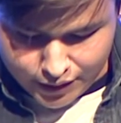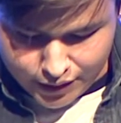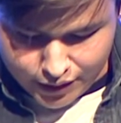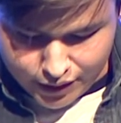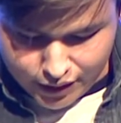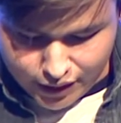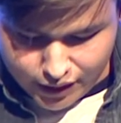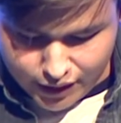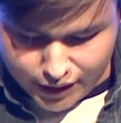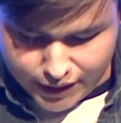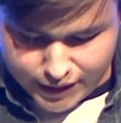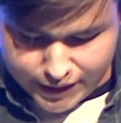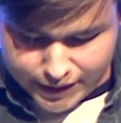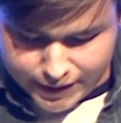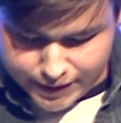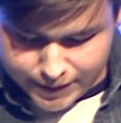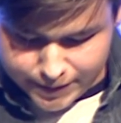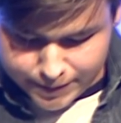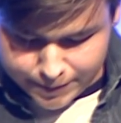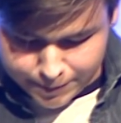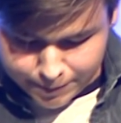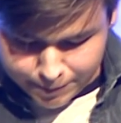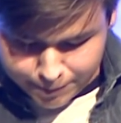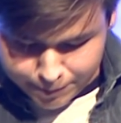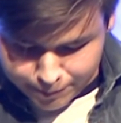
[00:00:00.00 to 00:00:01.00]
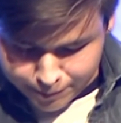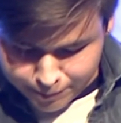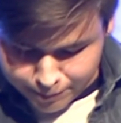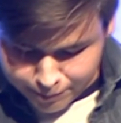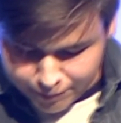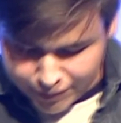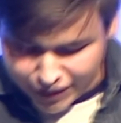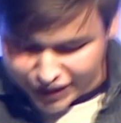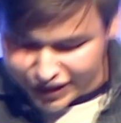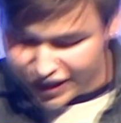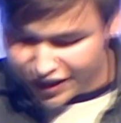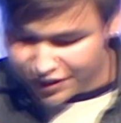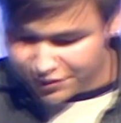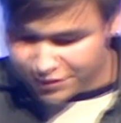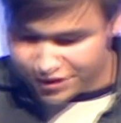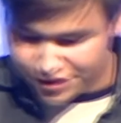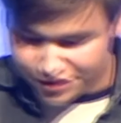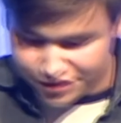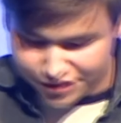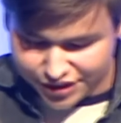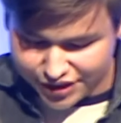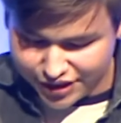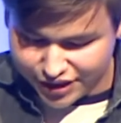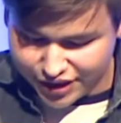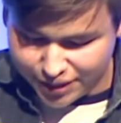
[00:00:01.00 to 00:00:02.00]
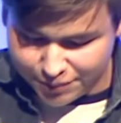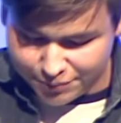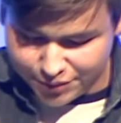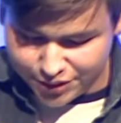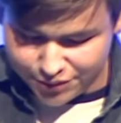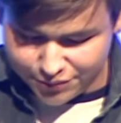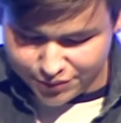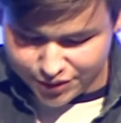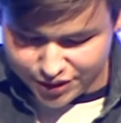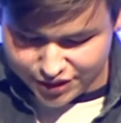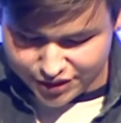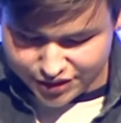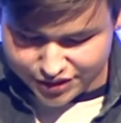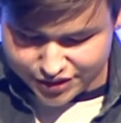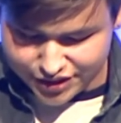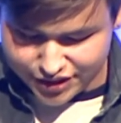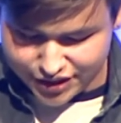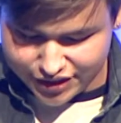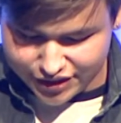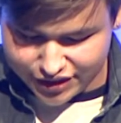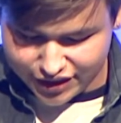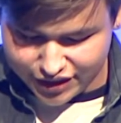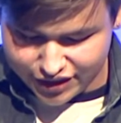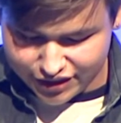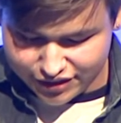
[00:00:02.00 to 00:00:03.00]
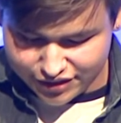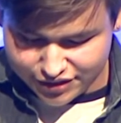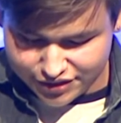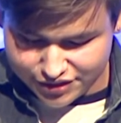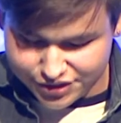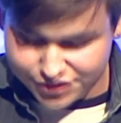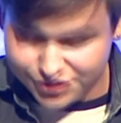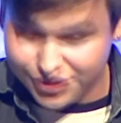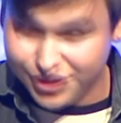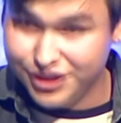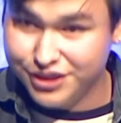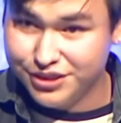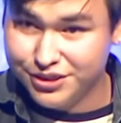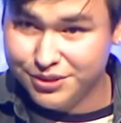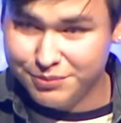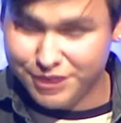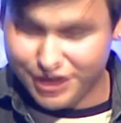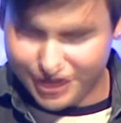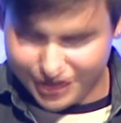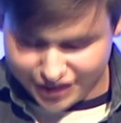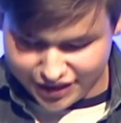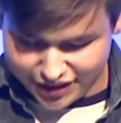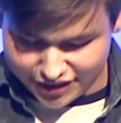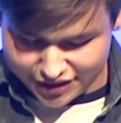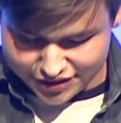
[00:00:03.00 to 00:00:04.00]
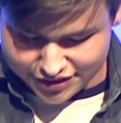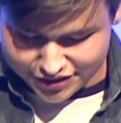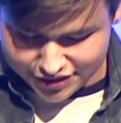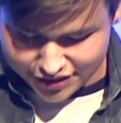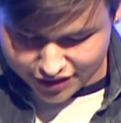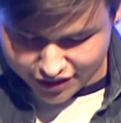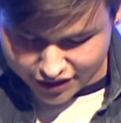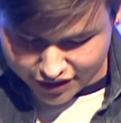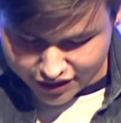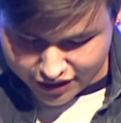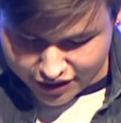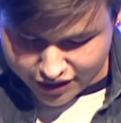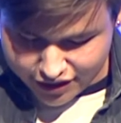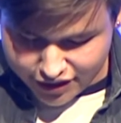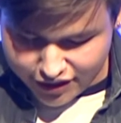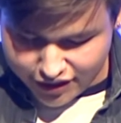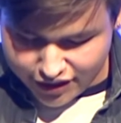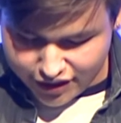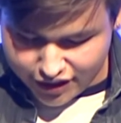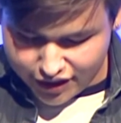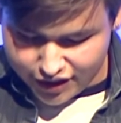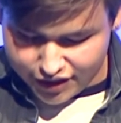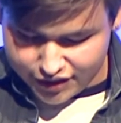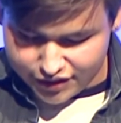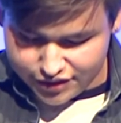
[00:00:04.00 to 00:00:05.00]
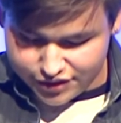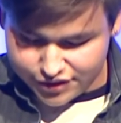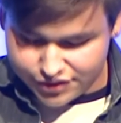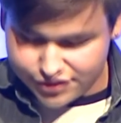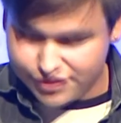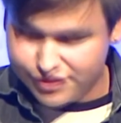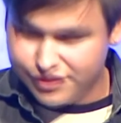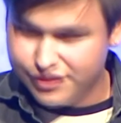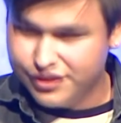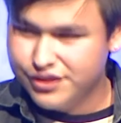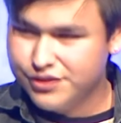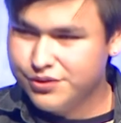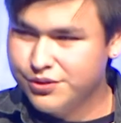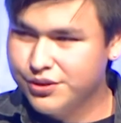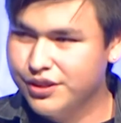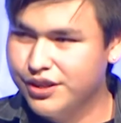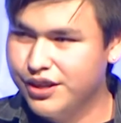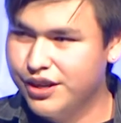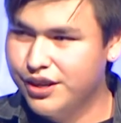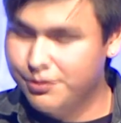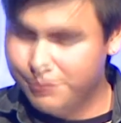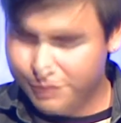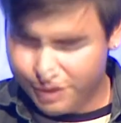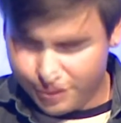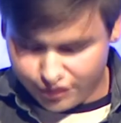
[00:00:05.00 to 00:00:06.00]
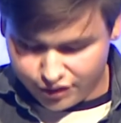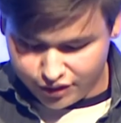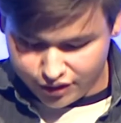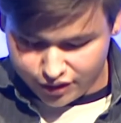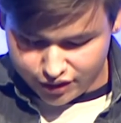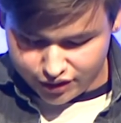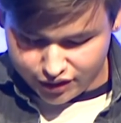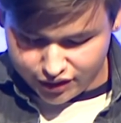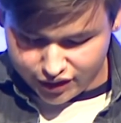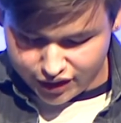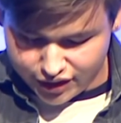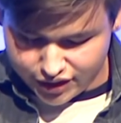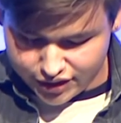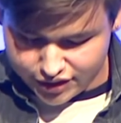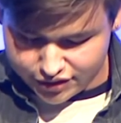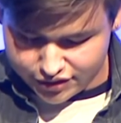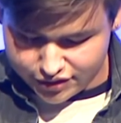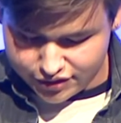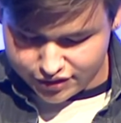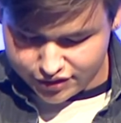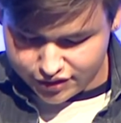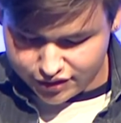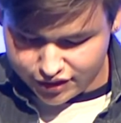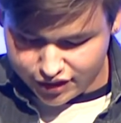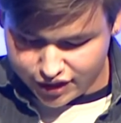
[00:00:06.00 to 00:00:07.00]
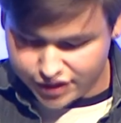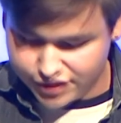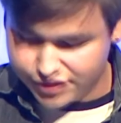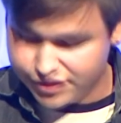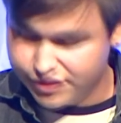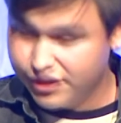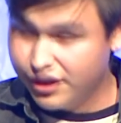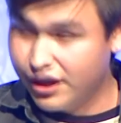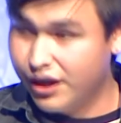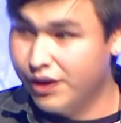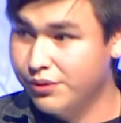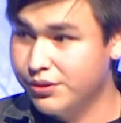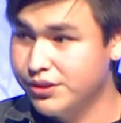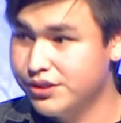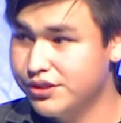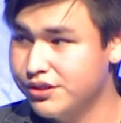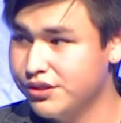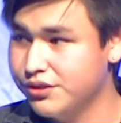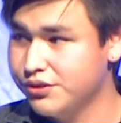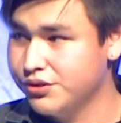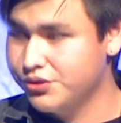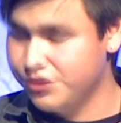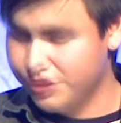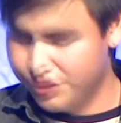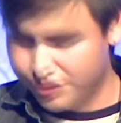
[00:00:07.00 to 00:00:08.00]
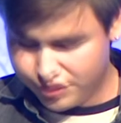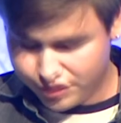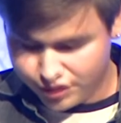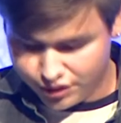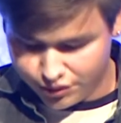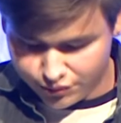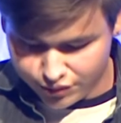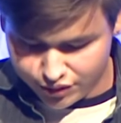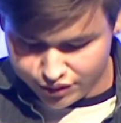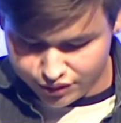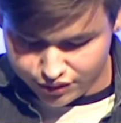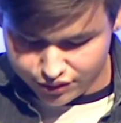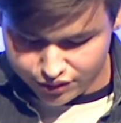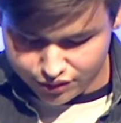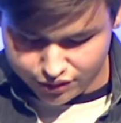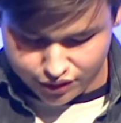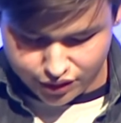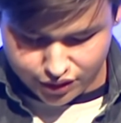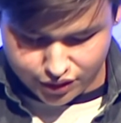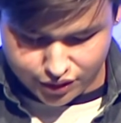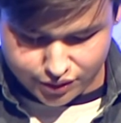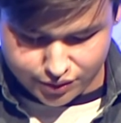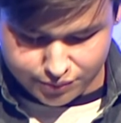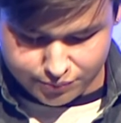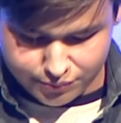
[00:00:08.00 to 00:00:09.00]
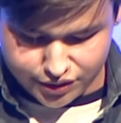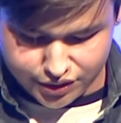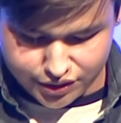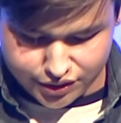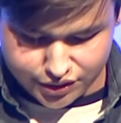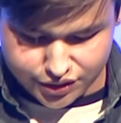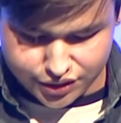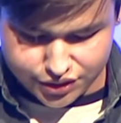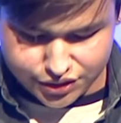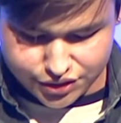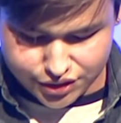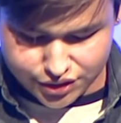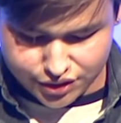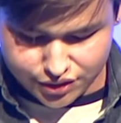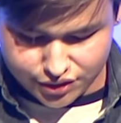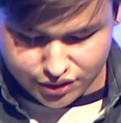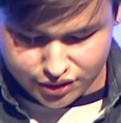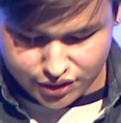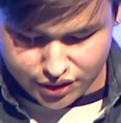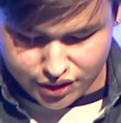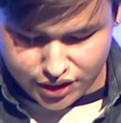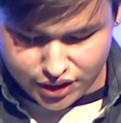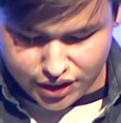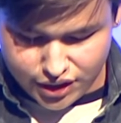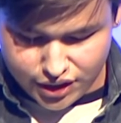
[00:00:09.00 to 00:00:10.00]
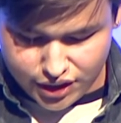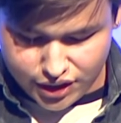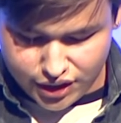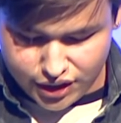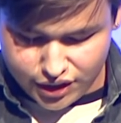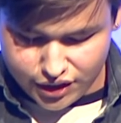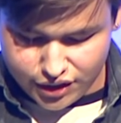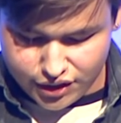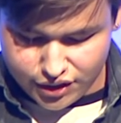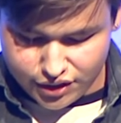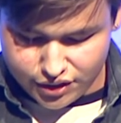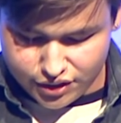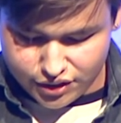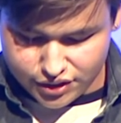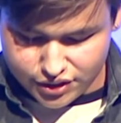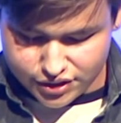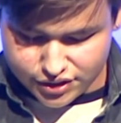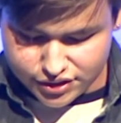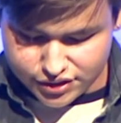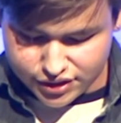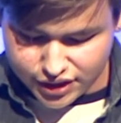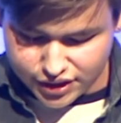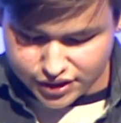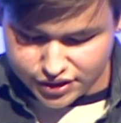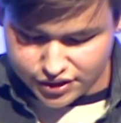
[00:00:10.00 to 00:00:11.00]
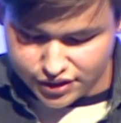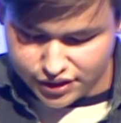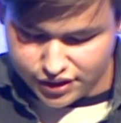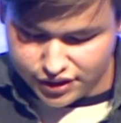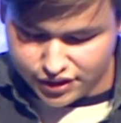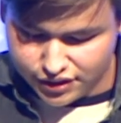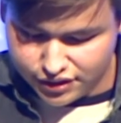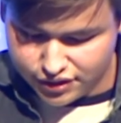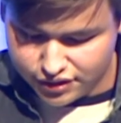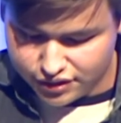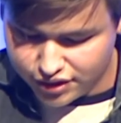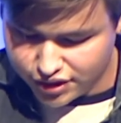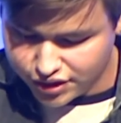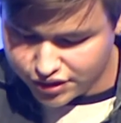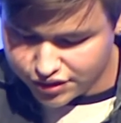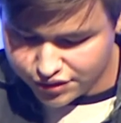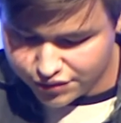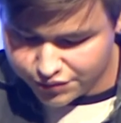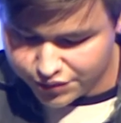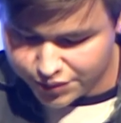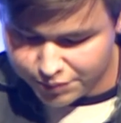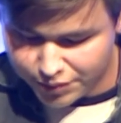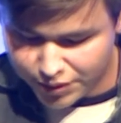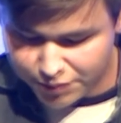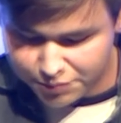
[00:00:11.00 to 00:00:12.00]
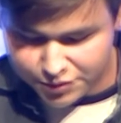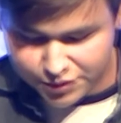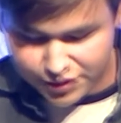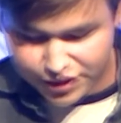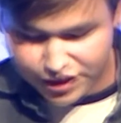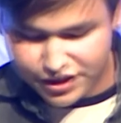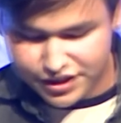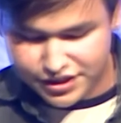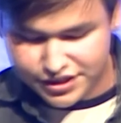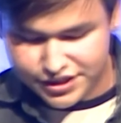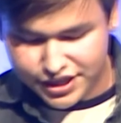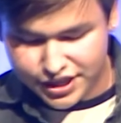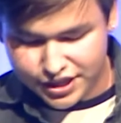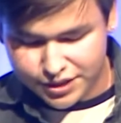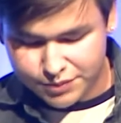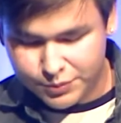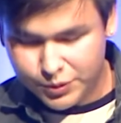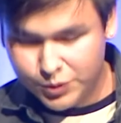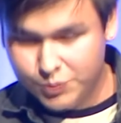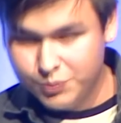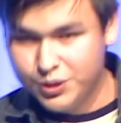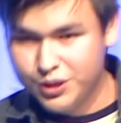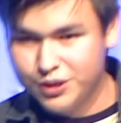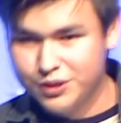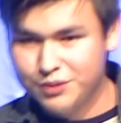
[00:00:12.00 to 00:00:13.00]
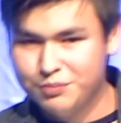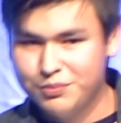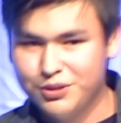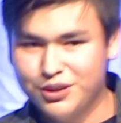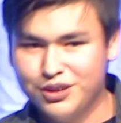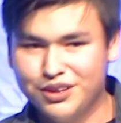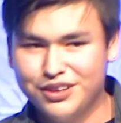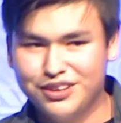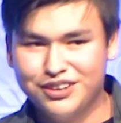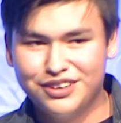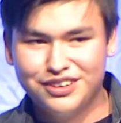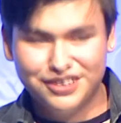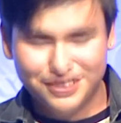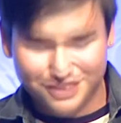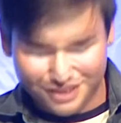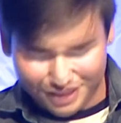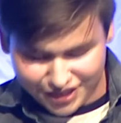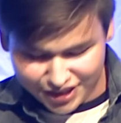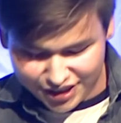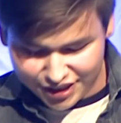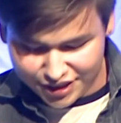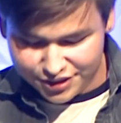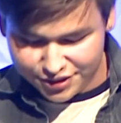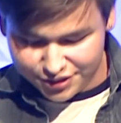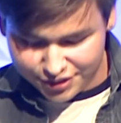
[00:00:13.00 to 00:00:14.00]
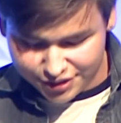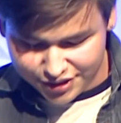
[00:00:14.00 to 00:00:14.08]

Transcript: And my dad was looking at me when he said that, straight into my eyes. And this really hit me hard as I was still struggling with my addiction. He says he doesn't remember that exact moment, but I do.